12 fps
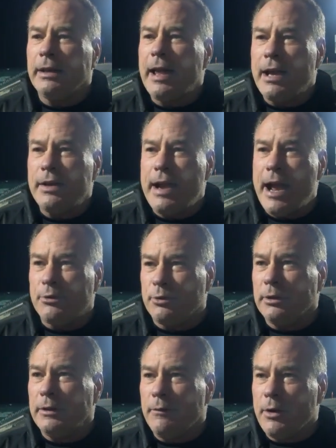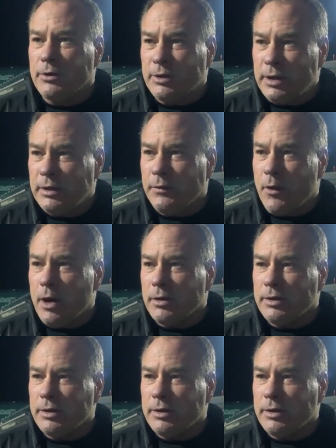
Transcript: a lot of natural adversities for